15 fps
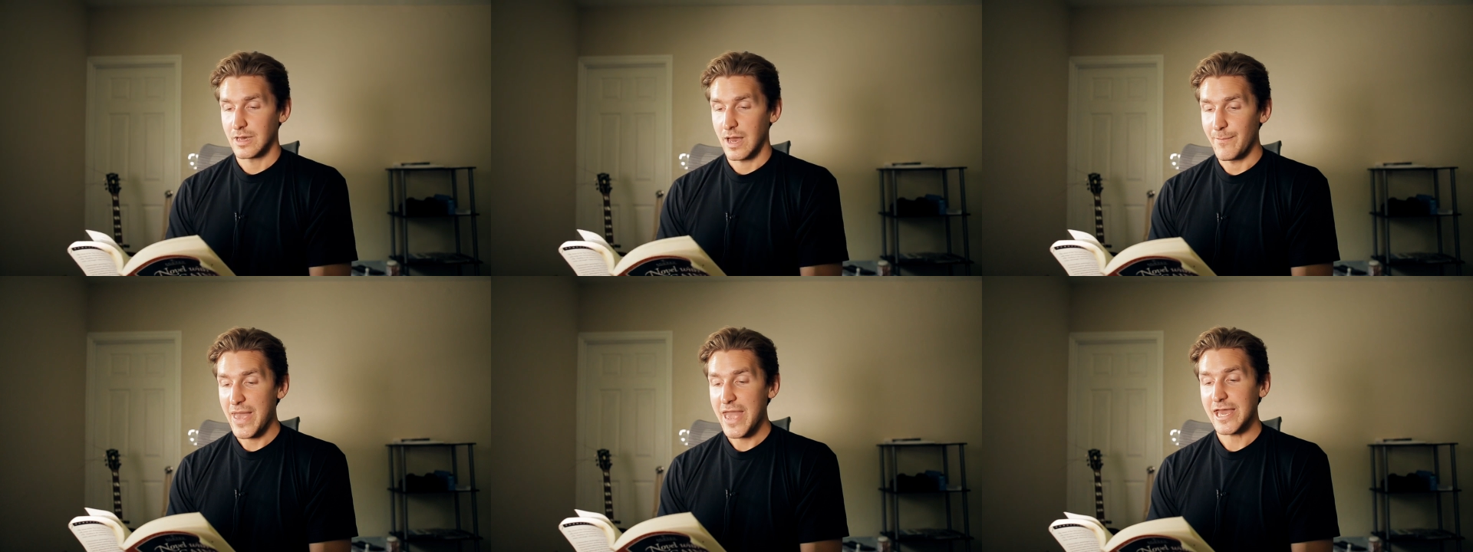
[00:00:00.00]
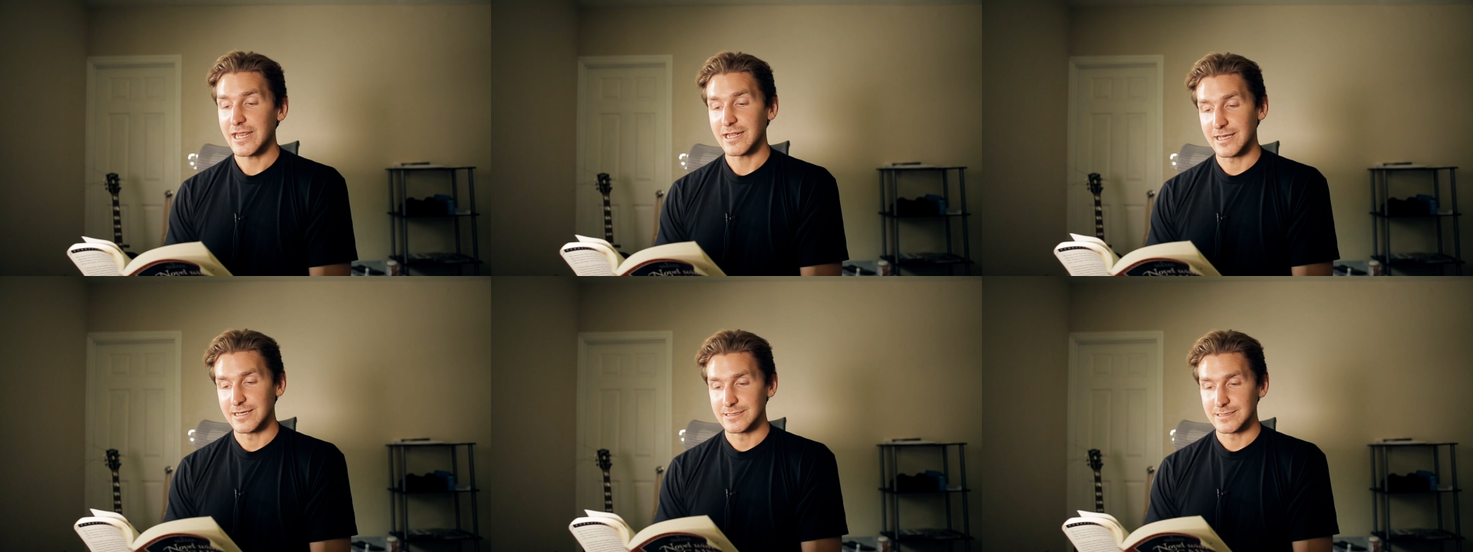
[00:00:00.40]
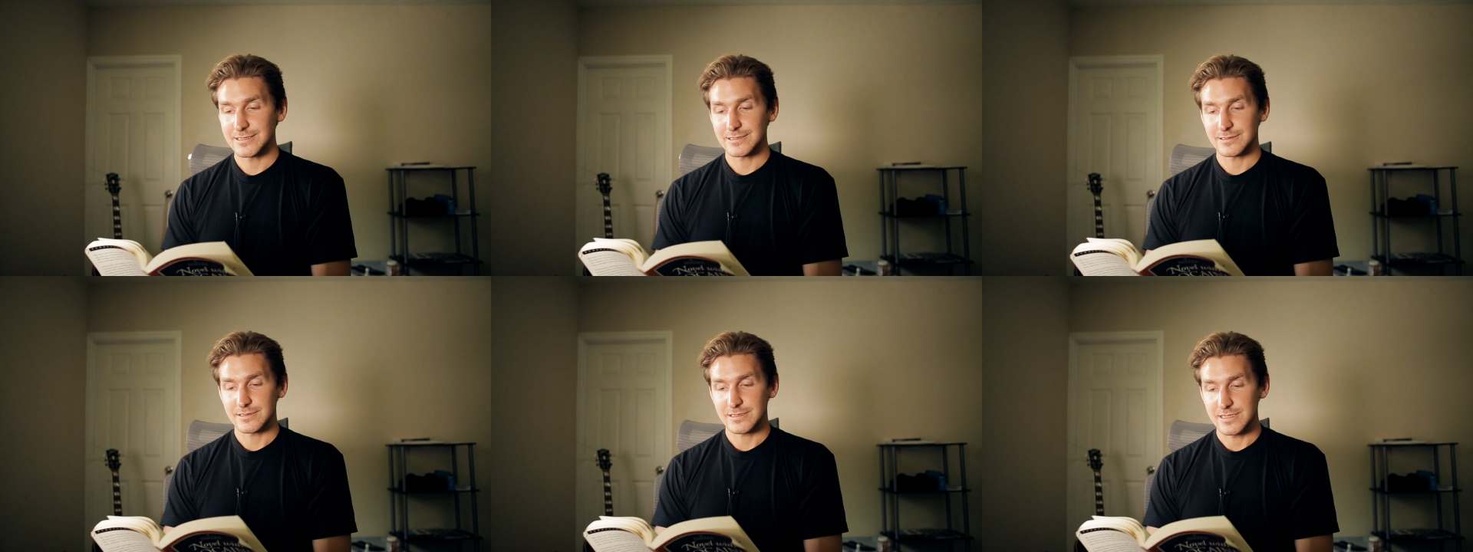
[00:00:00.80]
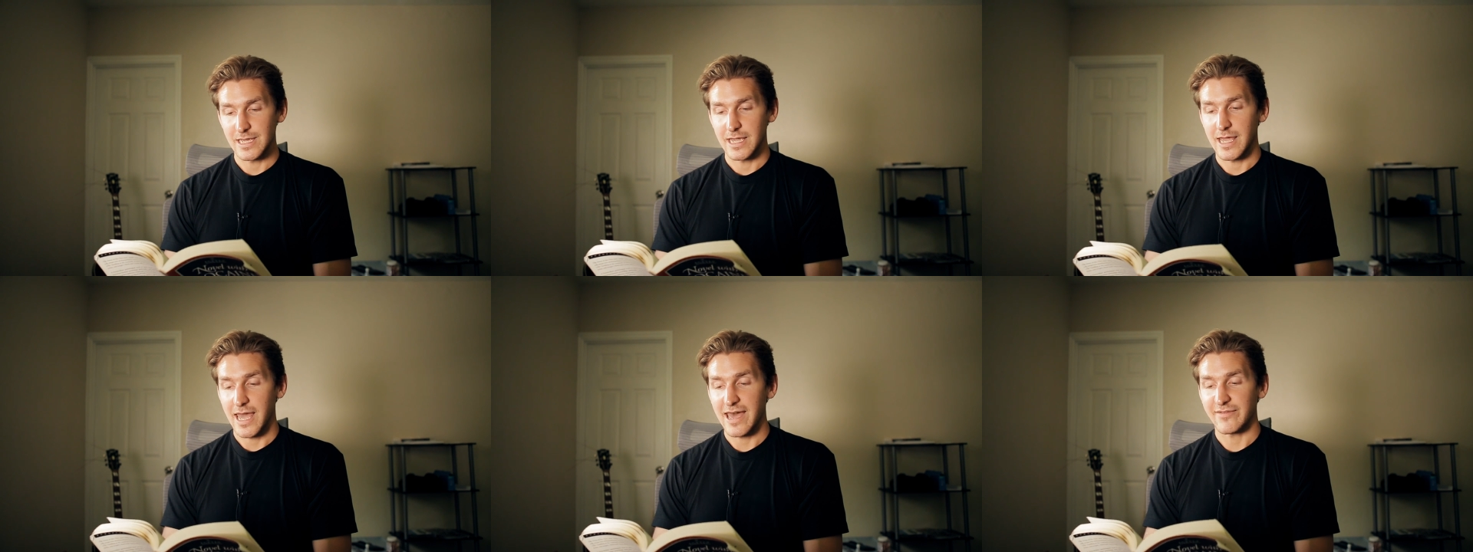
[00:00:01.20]
A man is,
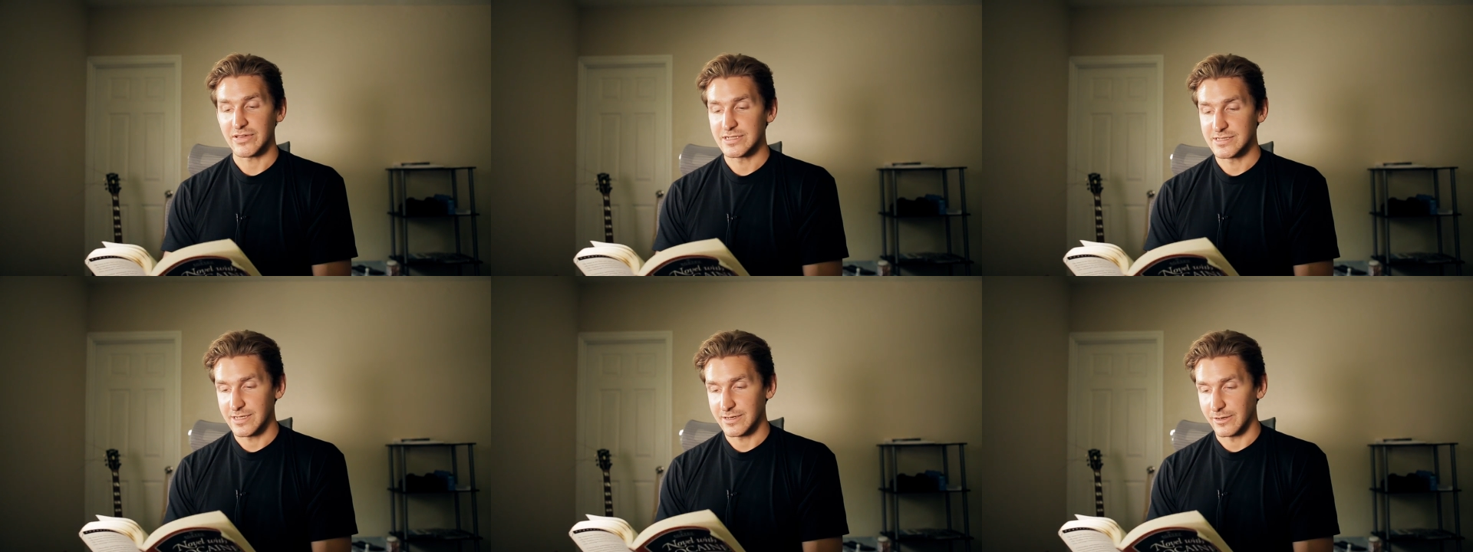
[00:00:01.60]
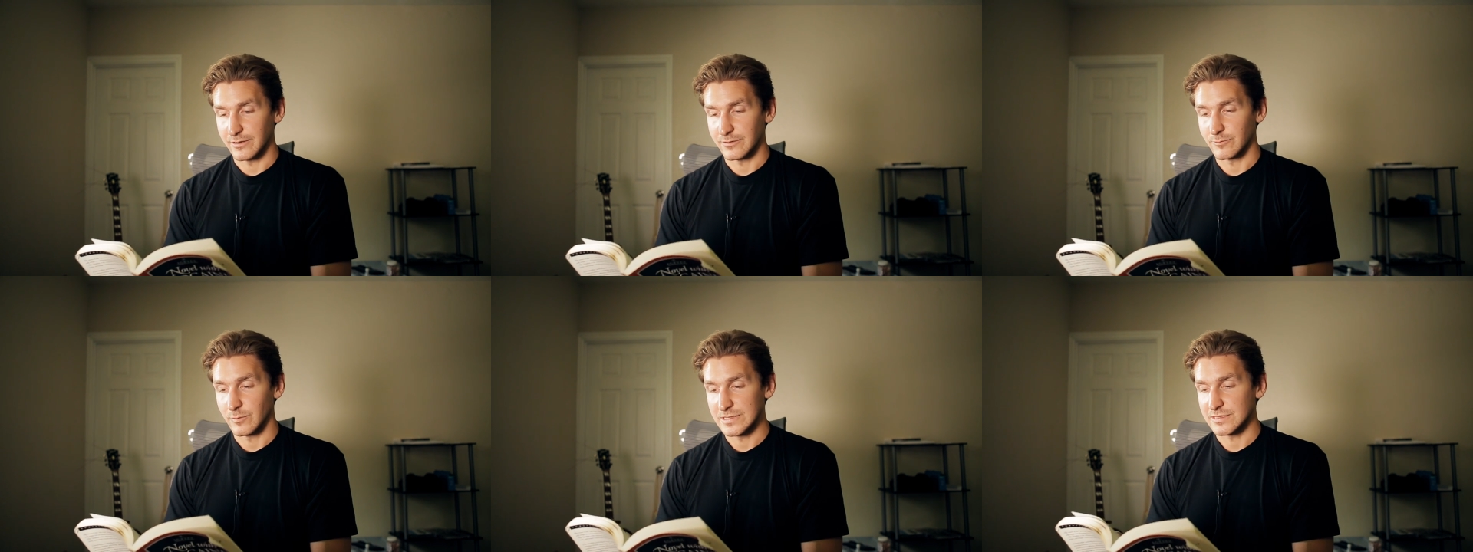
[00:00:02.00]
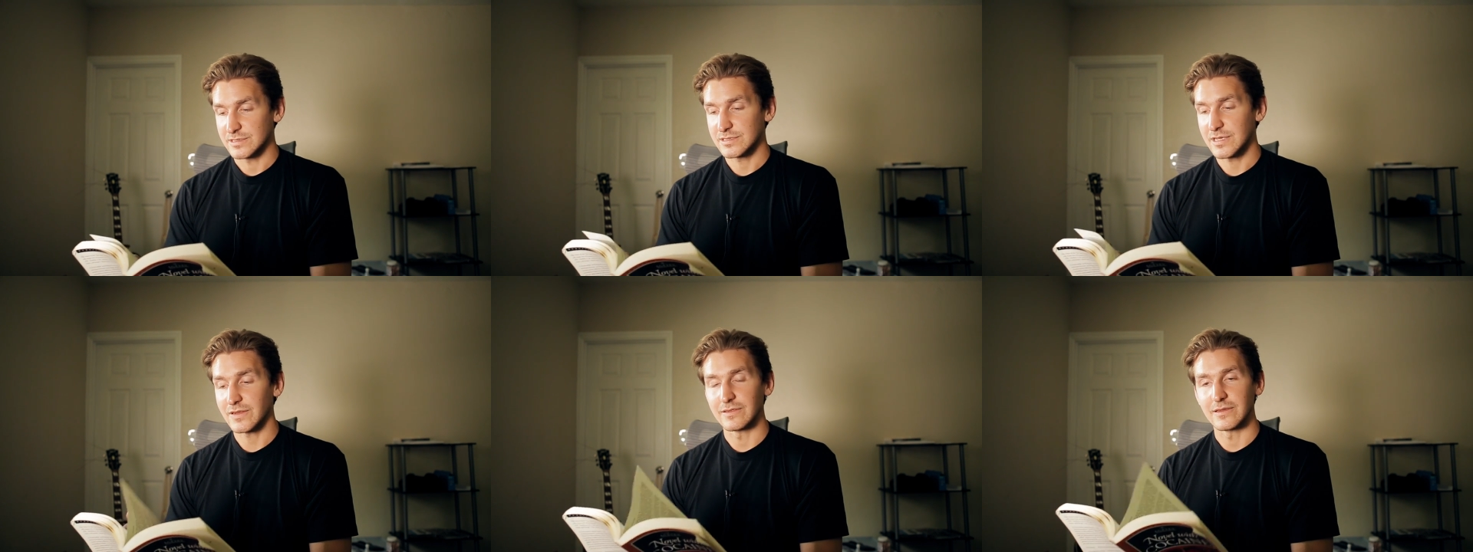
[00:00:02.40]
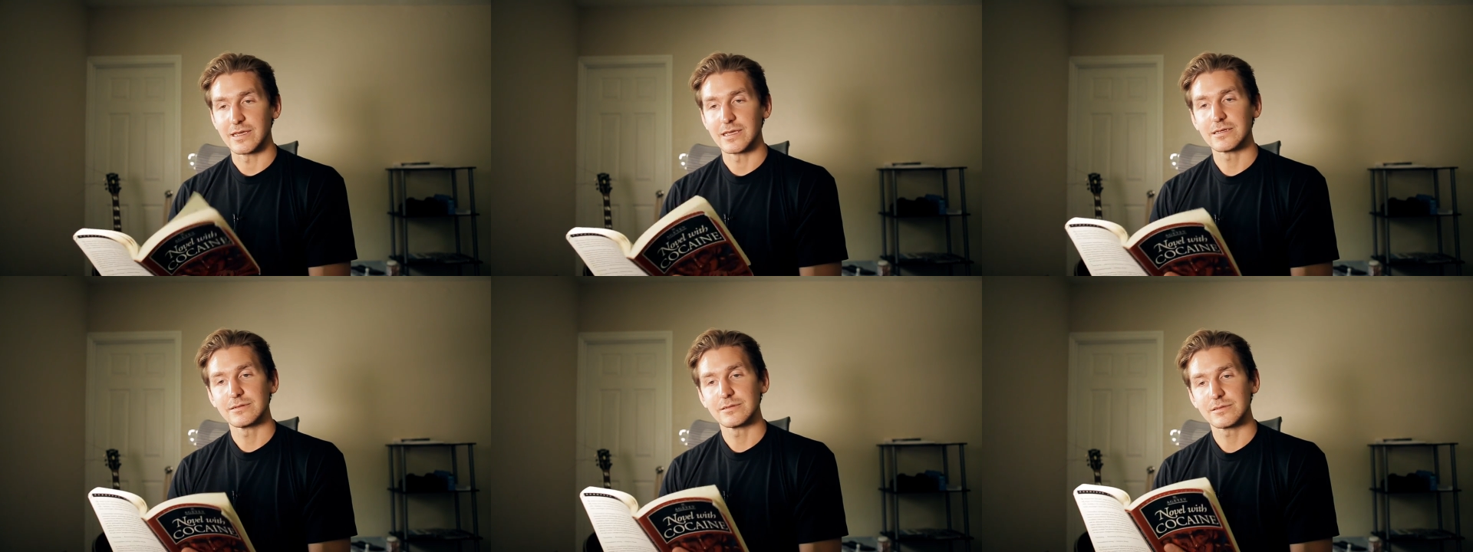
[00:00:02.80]
say, having dinner, when
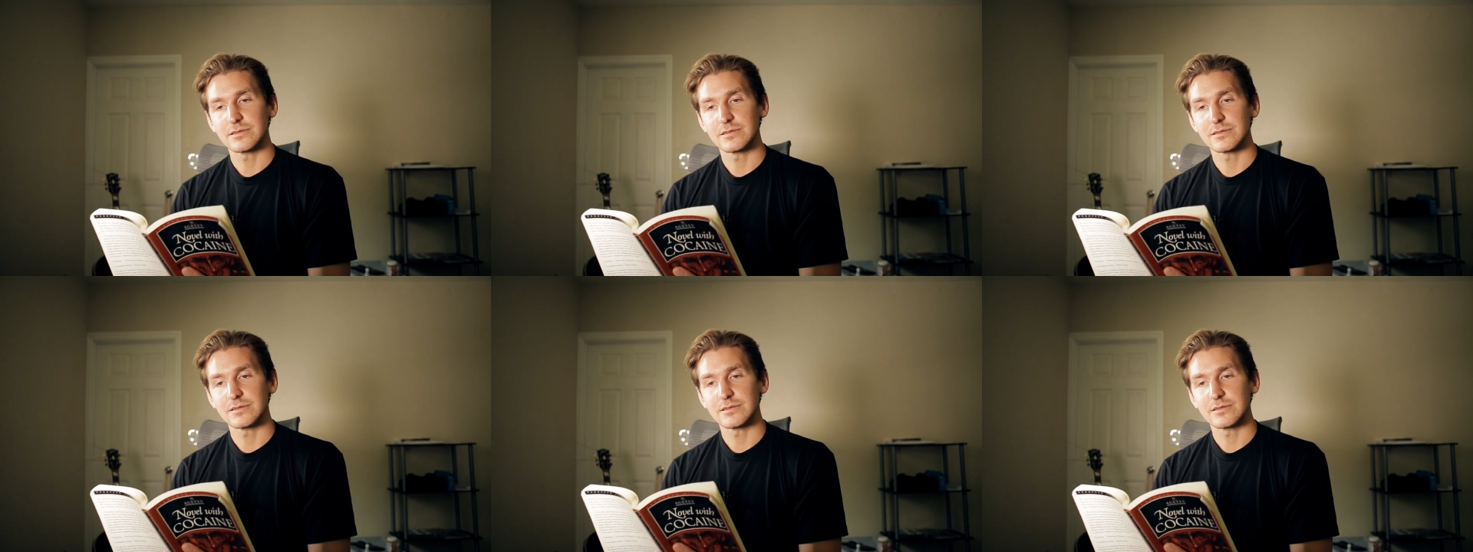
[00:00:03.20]
suddenly,